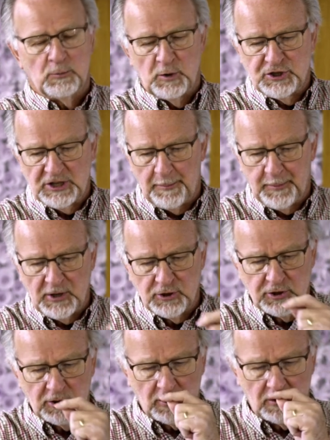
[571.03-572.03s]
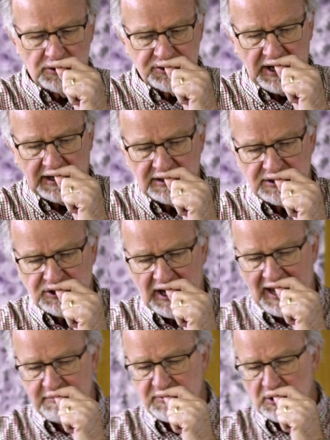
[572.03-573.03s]
we jump into 2
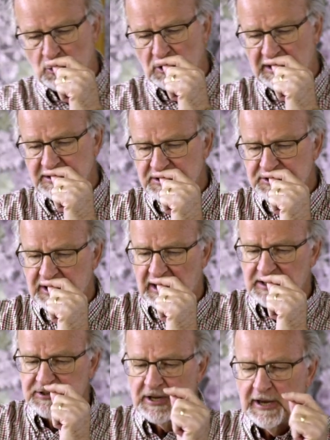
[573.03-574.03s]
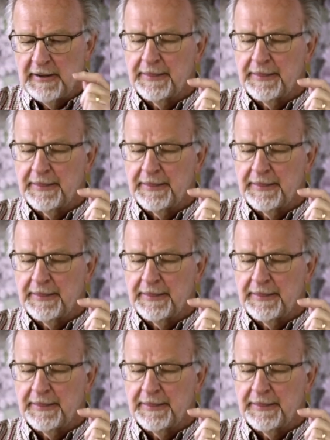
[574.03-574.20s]
Samuel, and it says,